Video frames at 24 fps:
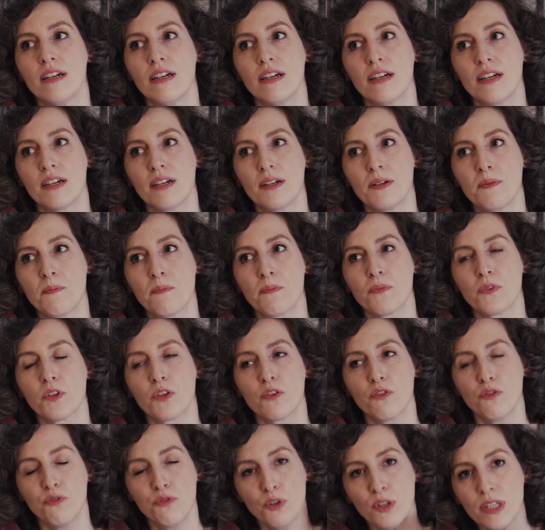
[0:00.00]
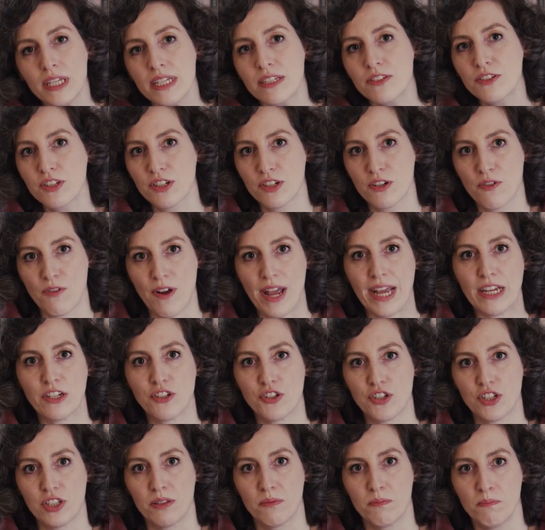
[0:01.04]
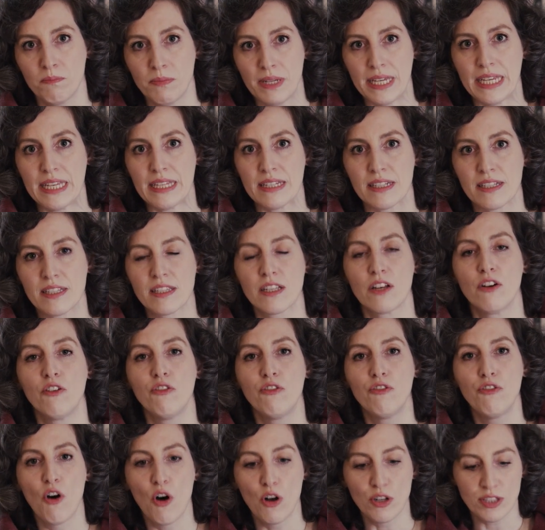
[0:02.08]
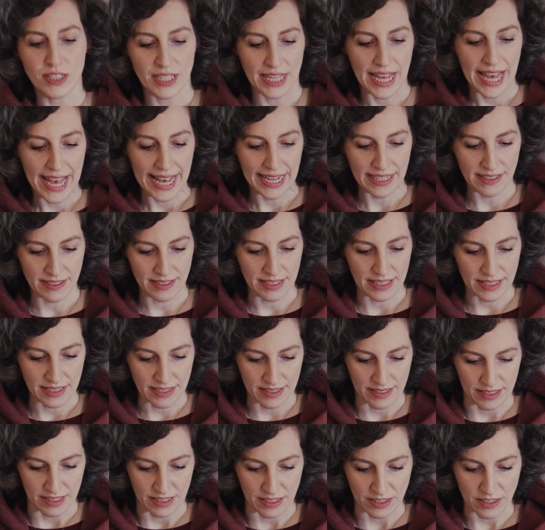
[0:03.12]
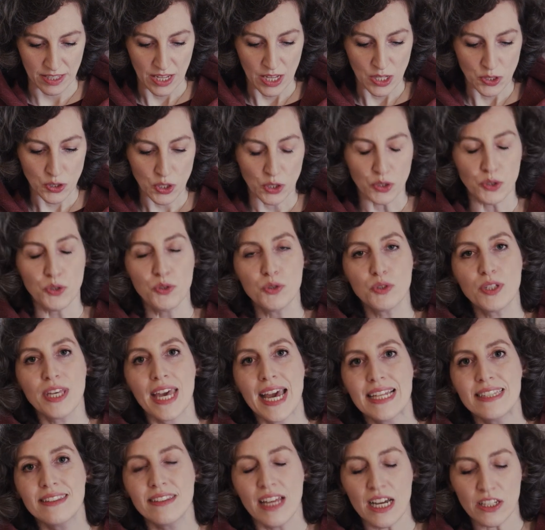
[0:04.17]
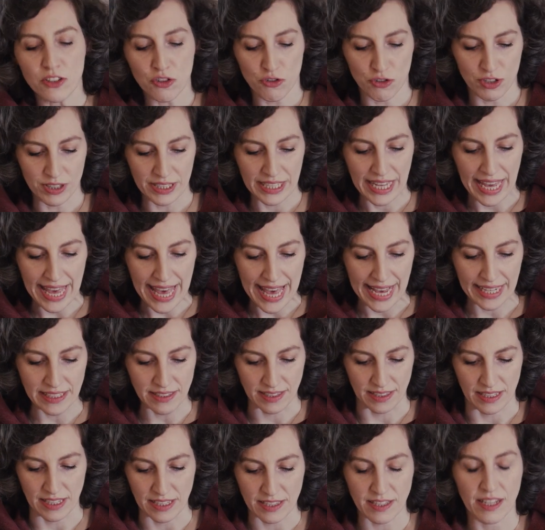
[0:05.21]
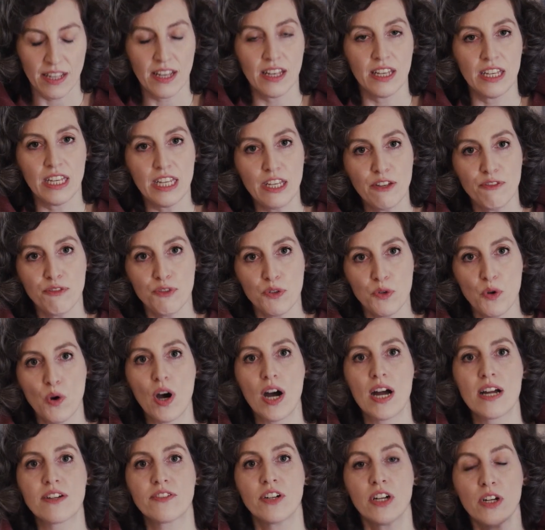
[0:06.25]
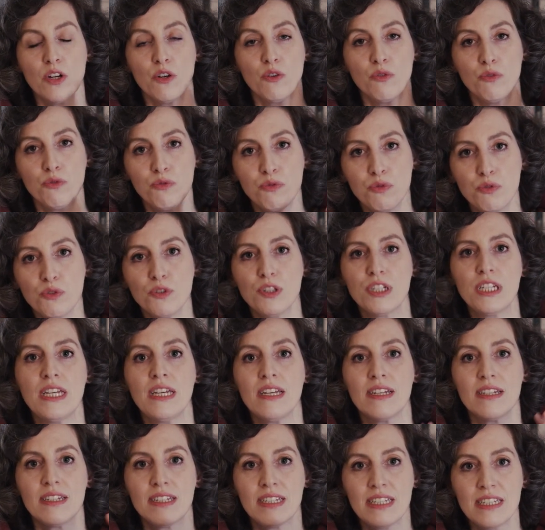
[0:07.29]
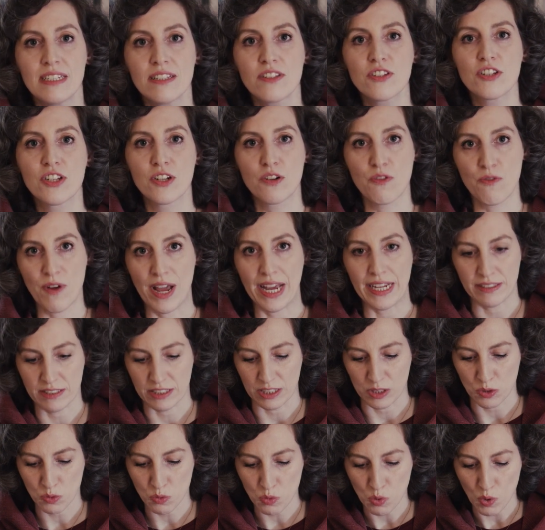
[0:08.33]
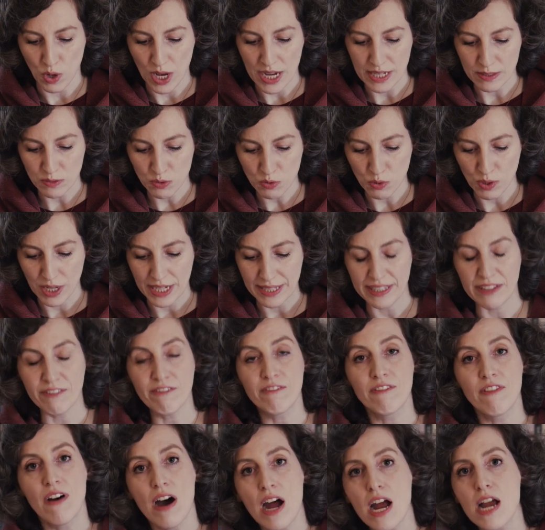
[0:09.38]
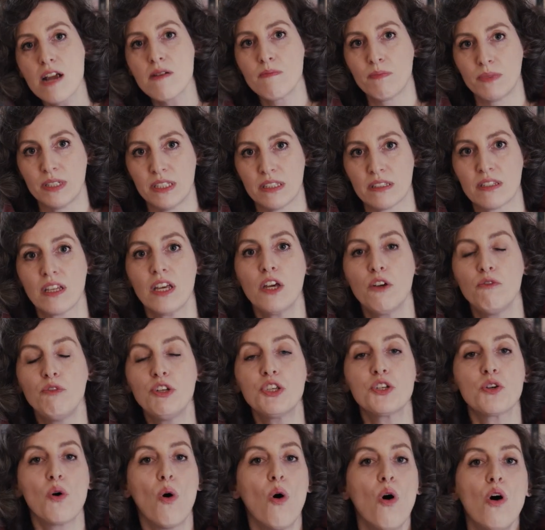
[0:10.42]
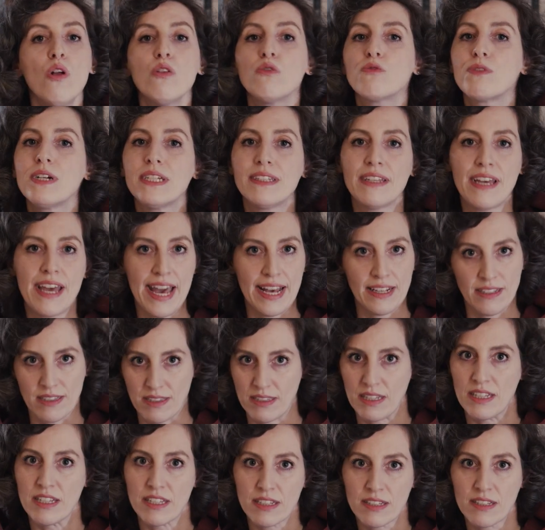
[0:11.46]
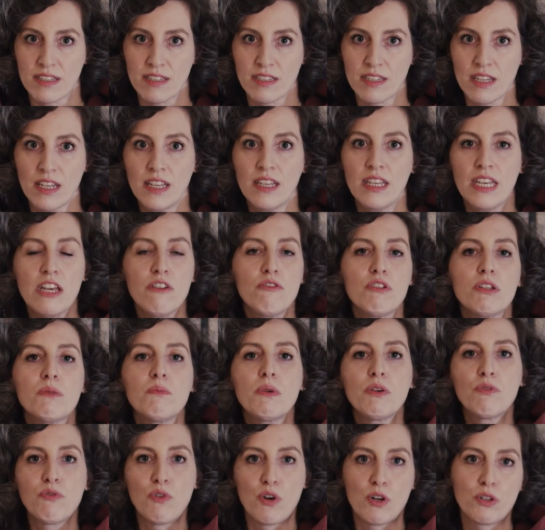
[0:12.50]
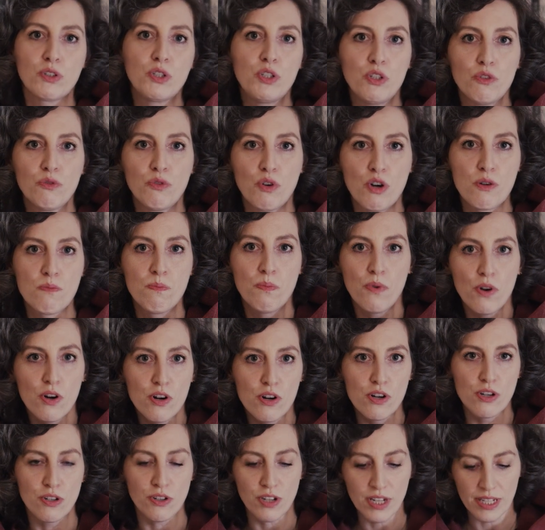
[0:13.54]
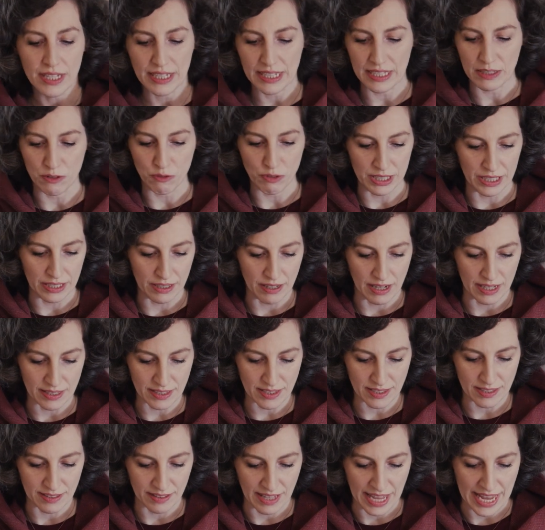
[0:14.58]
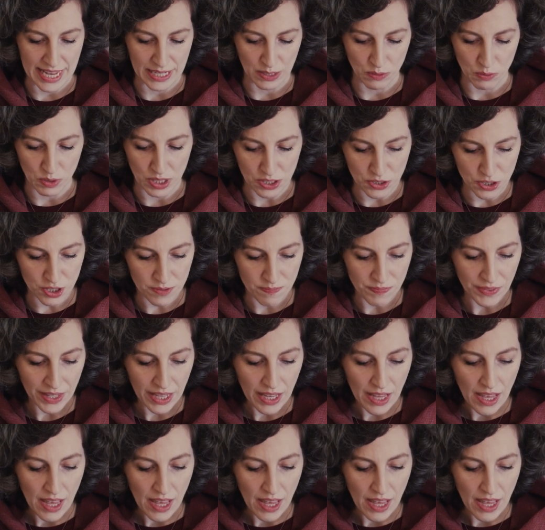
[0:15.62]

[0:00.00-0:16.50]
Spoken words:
full integration means false existence. So you cannot really exist if you are fully integrated to an environment which already exists even before you were born, in Winnicott's language.